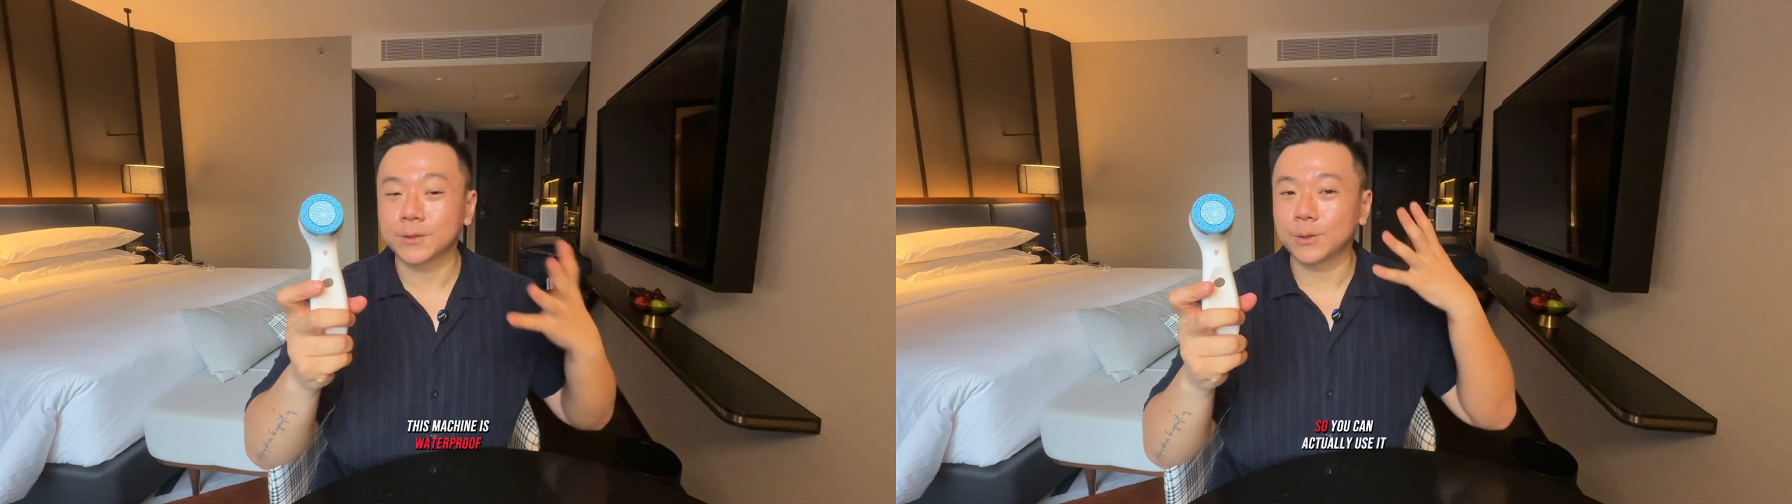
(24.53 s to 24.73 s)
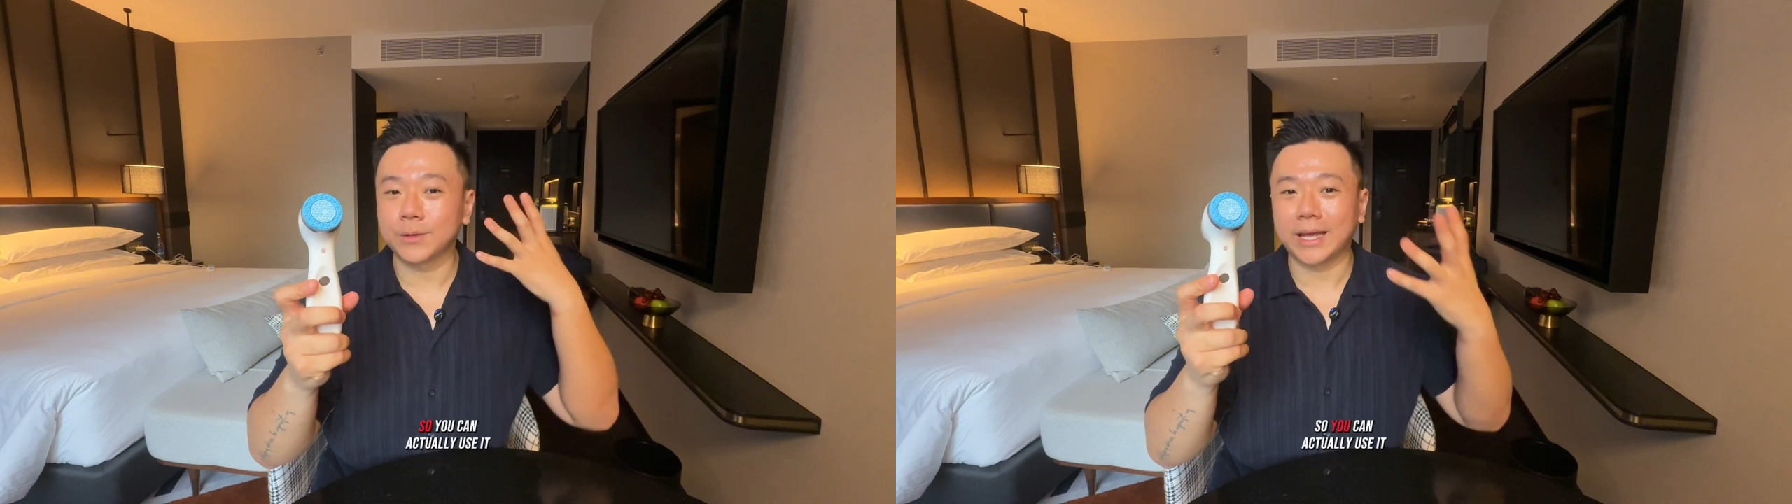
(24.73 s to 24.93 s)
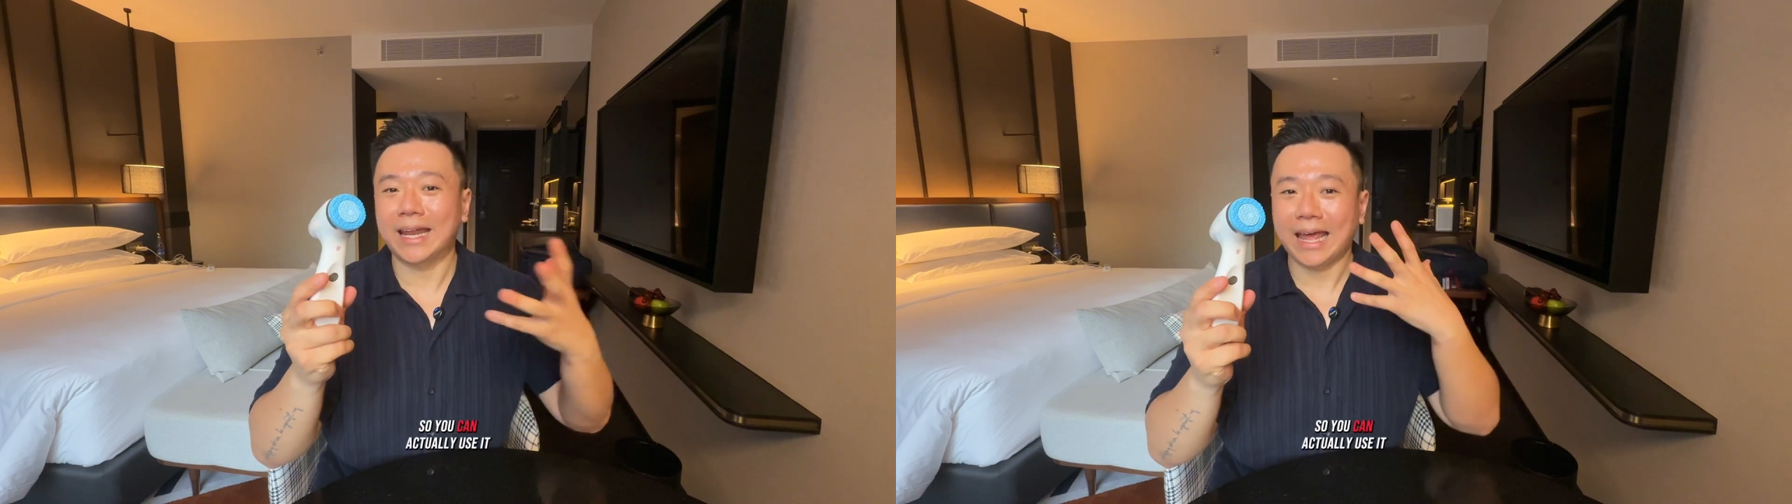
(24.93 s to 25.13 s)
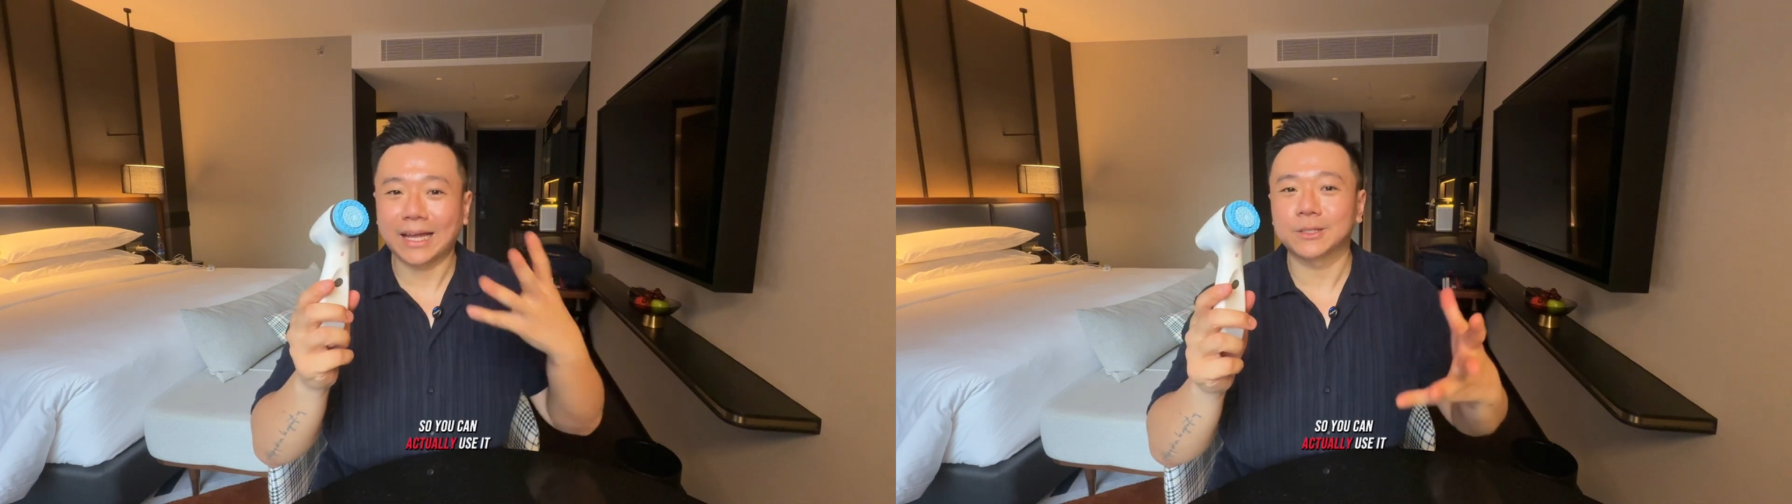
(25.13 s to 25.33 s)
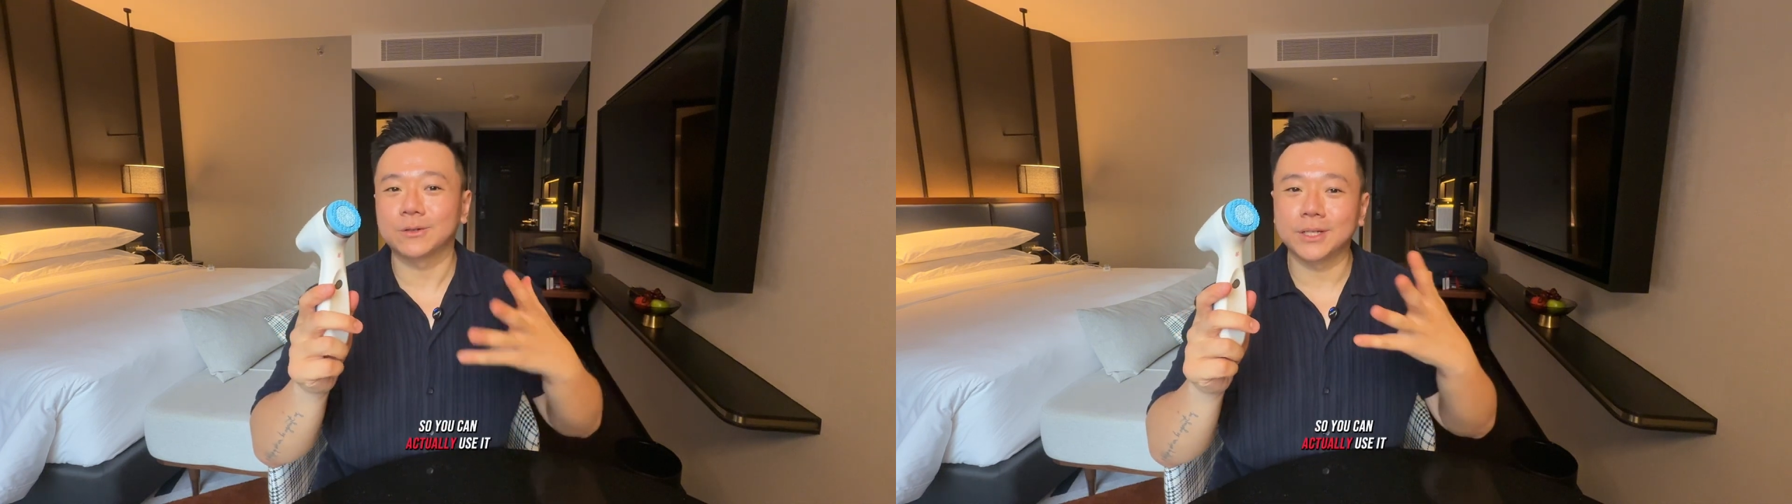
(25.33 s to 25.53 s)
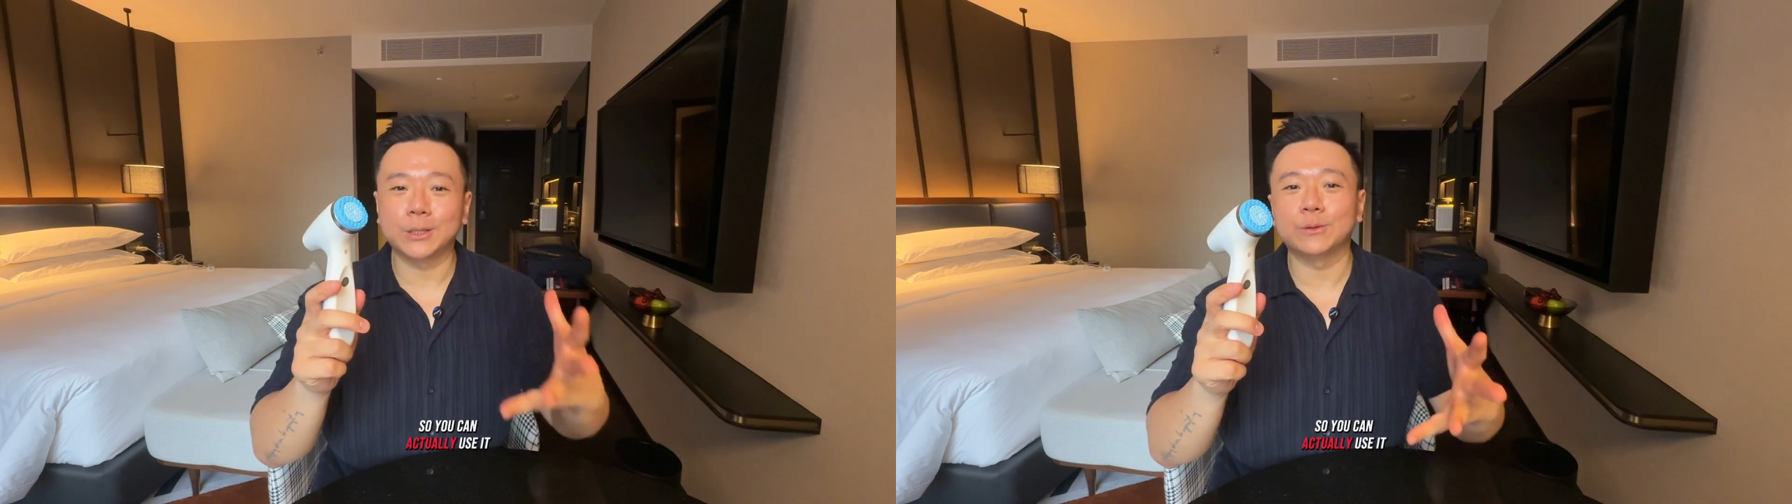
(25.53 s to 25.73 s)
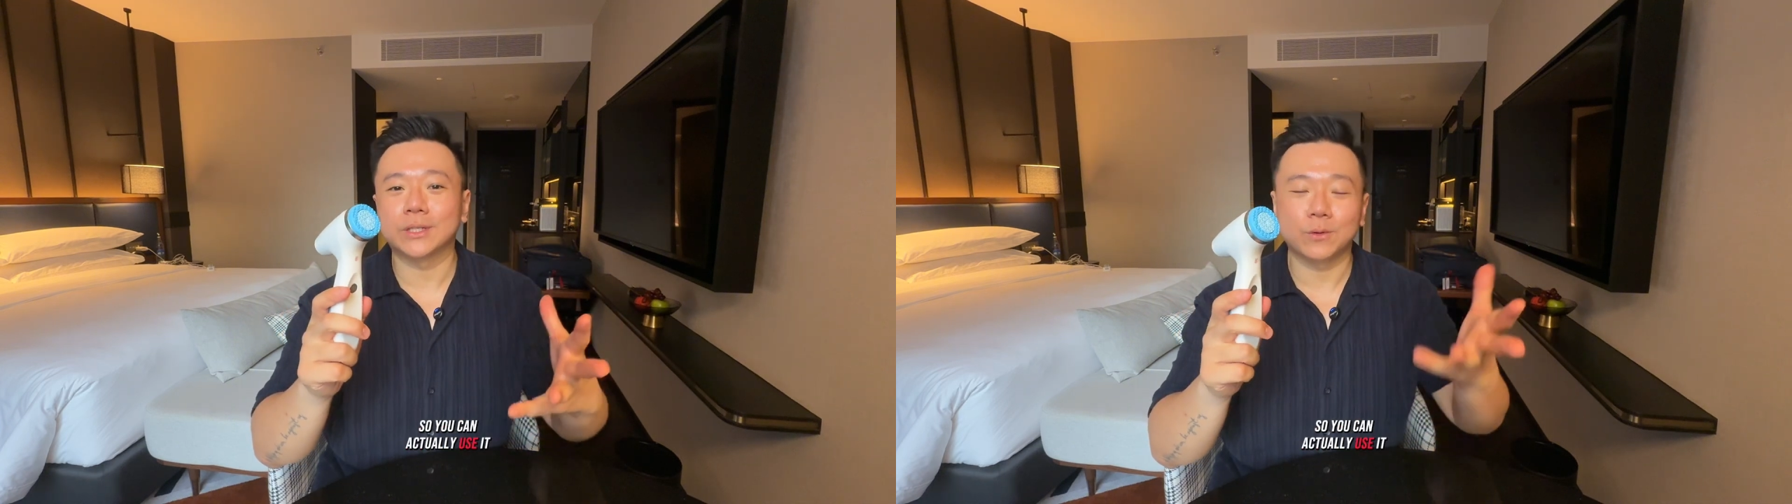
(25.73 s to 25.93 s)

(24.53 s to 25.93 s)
so you can actually use